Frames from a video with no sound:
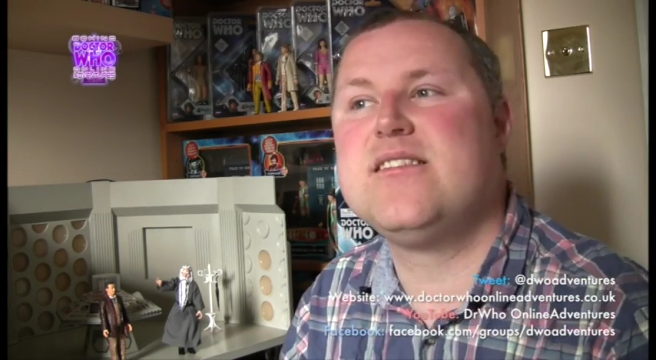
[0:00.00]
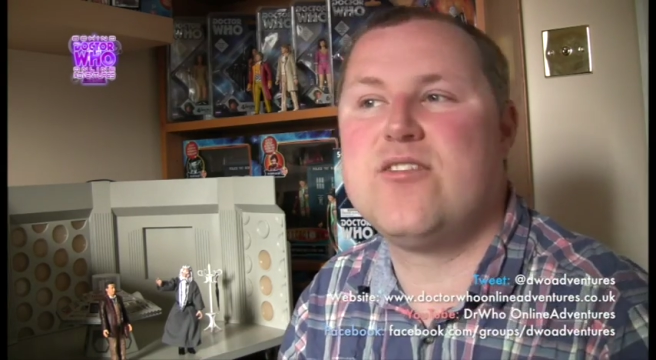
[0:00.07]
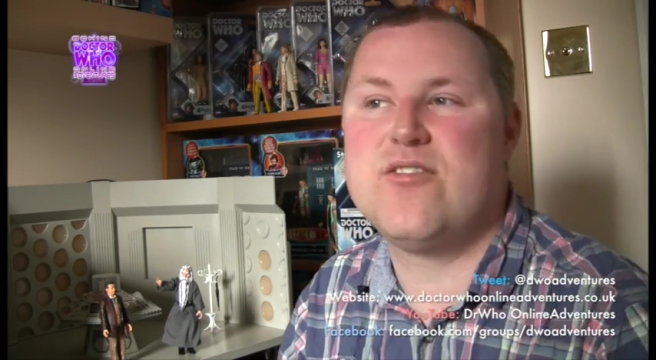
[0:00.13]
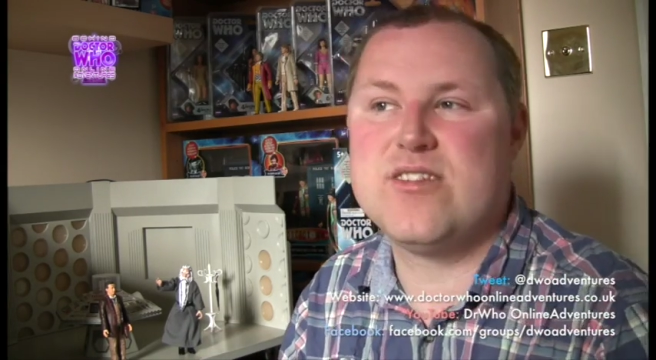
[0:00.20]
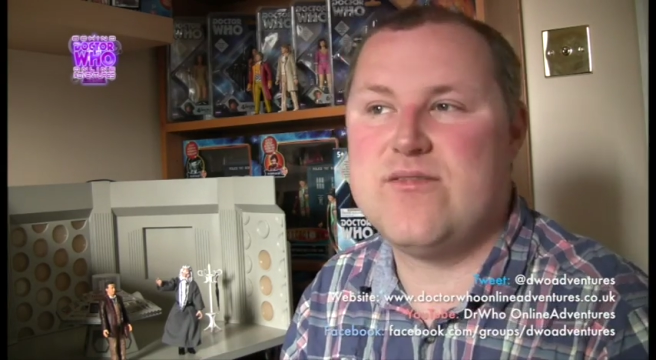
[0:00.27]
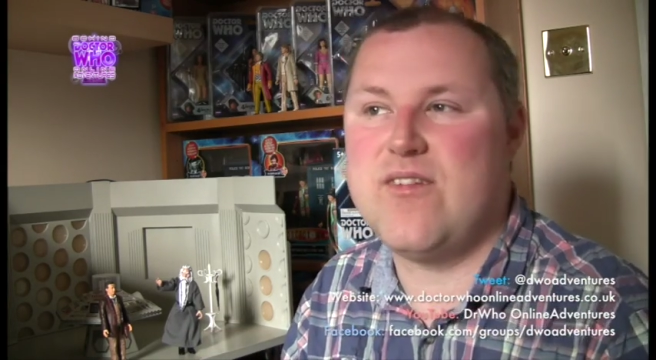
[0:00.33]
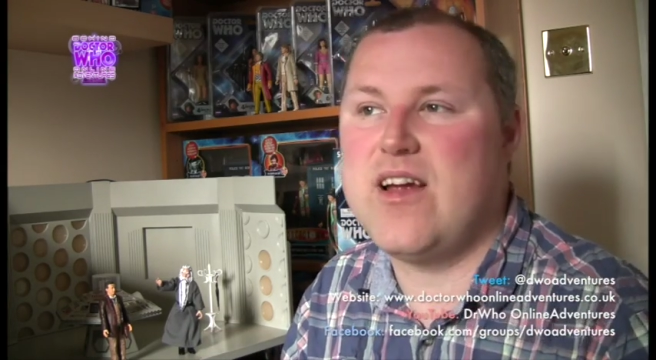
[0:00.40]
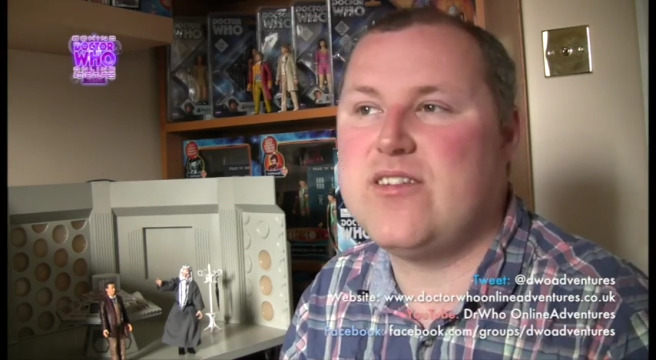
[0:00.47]

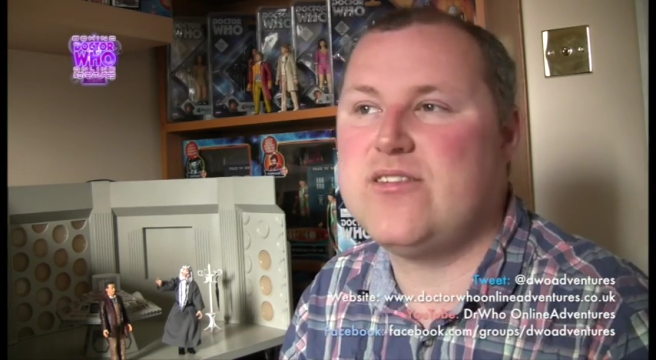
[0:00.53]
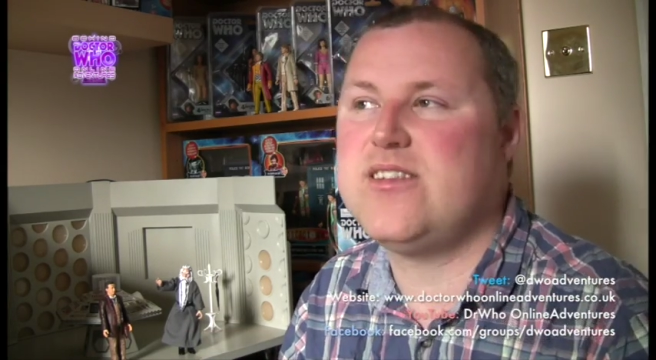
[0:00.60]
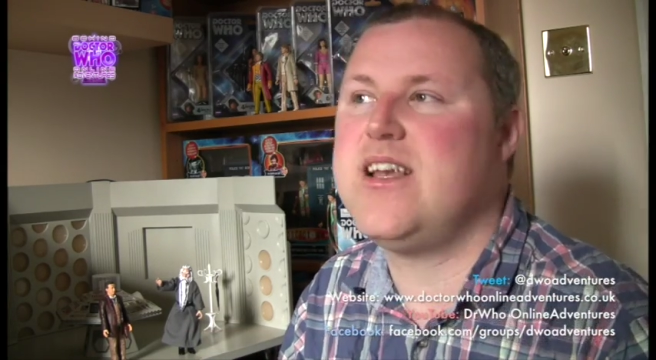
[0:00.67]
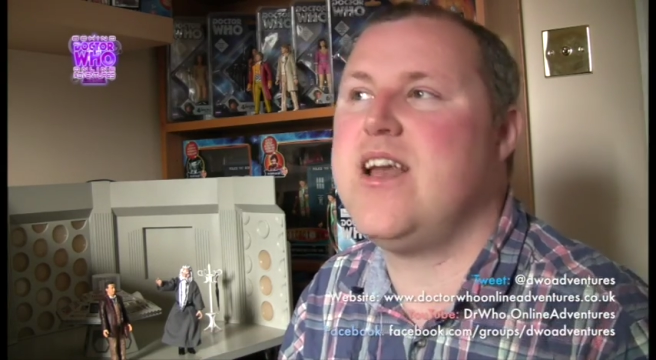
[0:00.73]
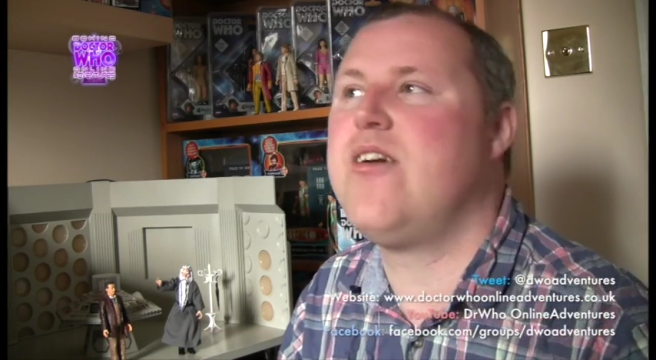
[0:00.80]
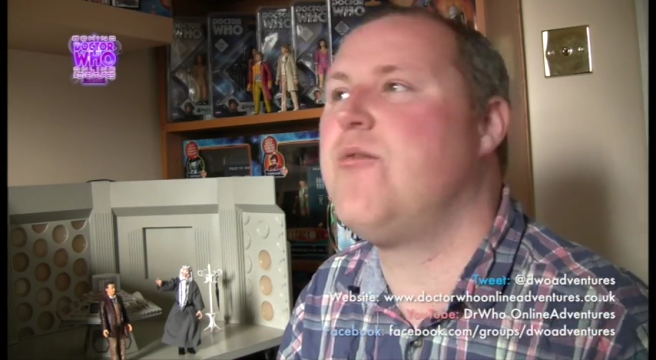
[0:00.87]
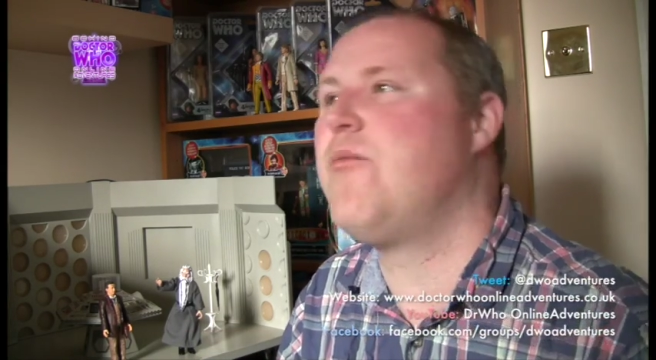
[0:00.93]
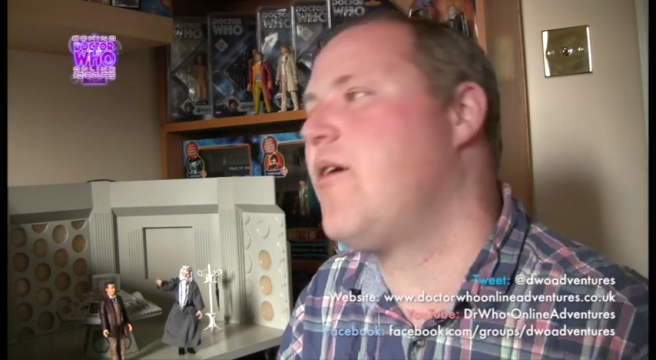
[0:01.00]
Christopher Eccleston
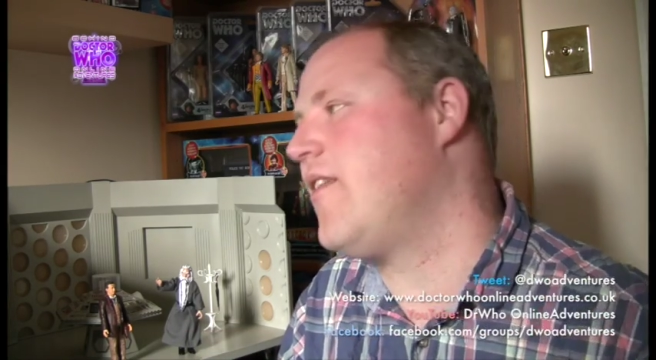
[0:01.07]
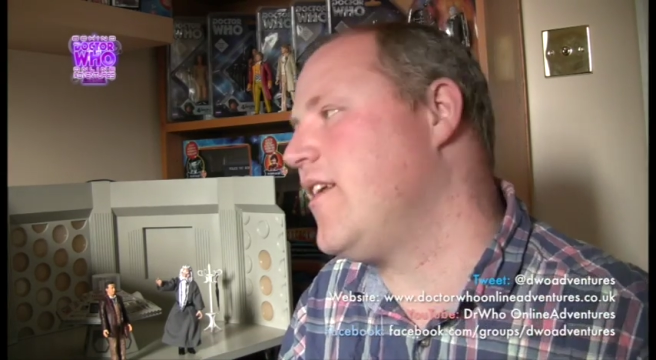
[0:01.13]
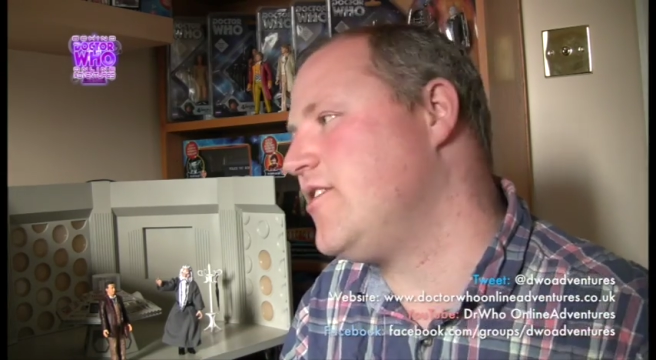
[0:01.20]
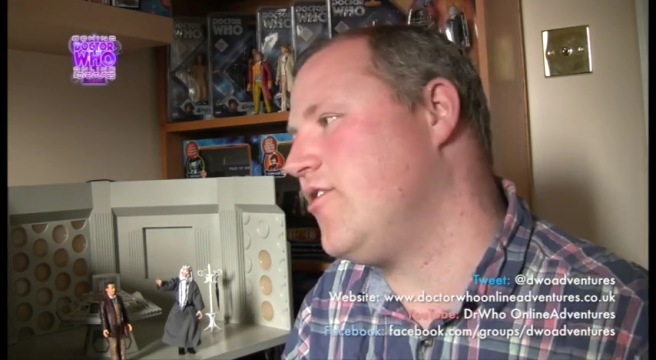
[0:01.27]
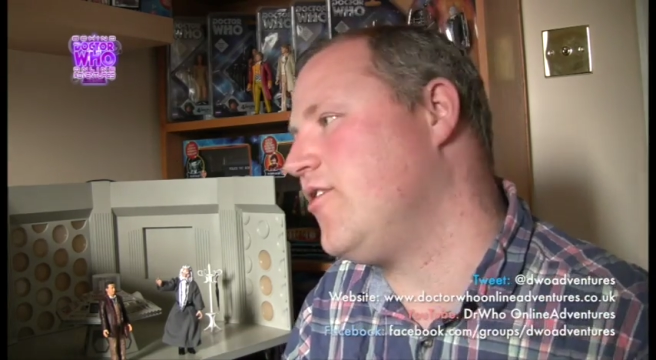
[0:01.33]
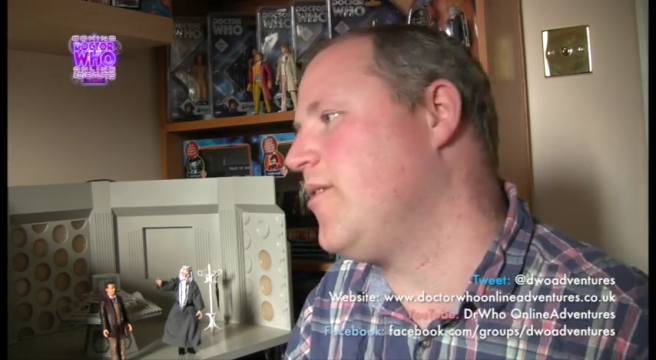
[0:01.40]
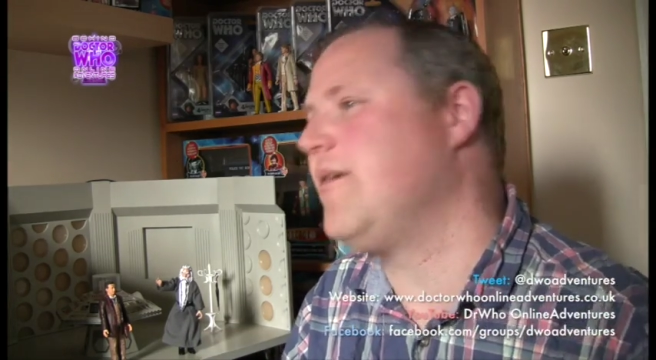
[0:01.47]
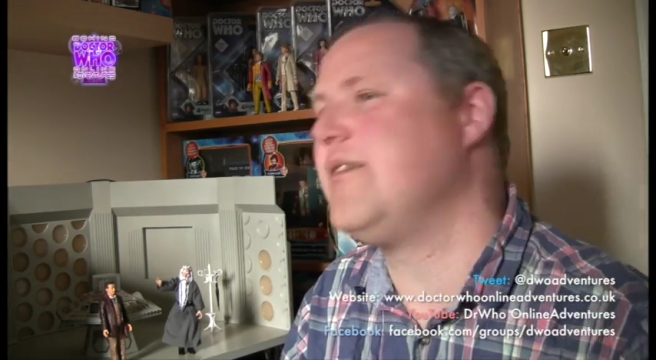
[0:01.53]
era, where they
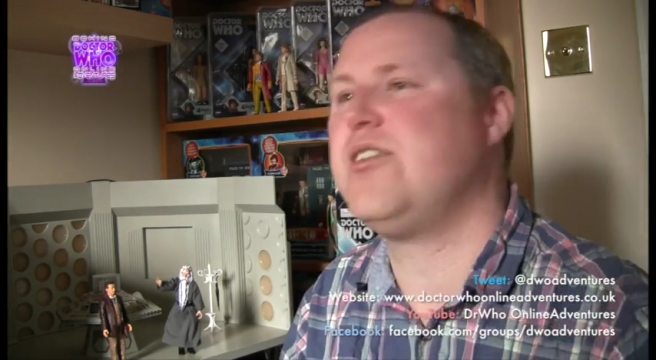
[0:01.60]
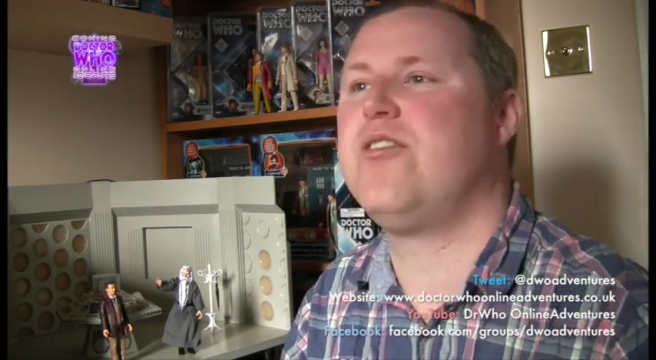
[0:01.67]
talk about